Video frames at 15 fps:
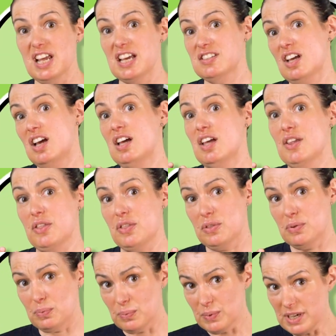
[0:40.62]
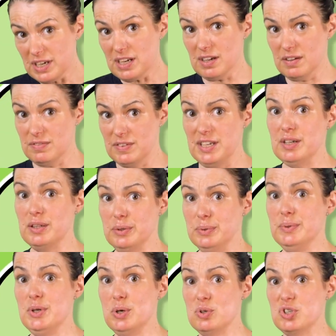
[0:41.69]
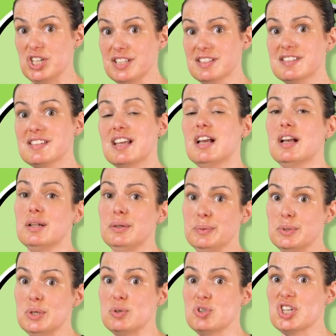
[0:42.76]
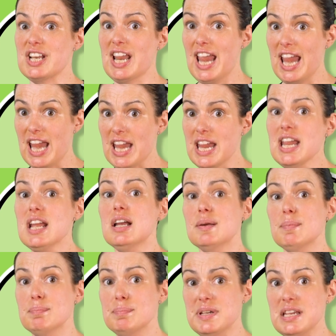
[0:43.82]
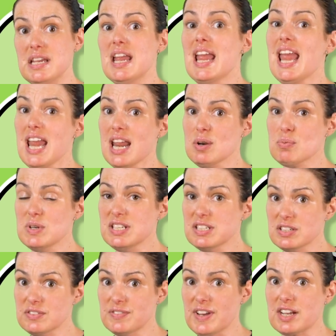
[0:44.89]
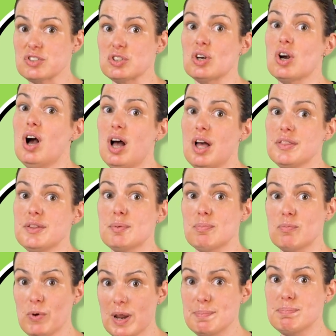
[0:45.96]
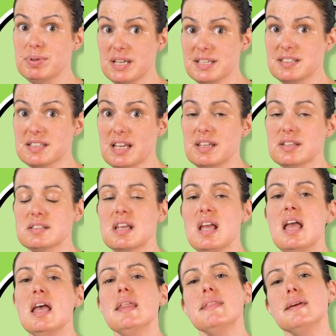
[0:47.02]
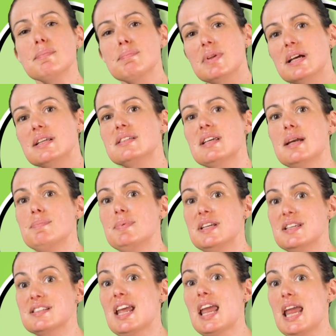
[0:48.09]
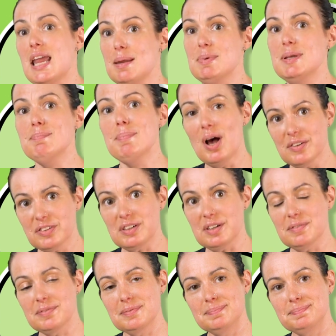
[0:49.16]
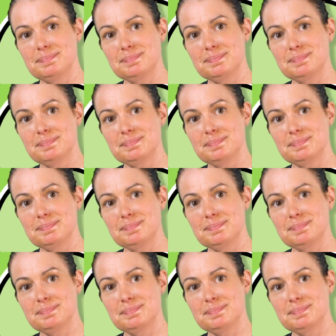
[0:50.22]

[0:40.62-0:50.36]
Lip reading: has all 3 of the agglutinogens, agglutinogen A, B, and rhesus factor on their red blood cells, their blood type is AB positive.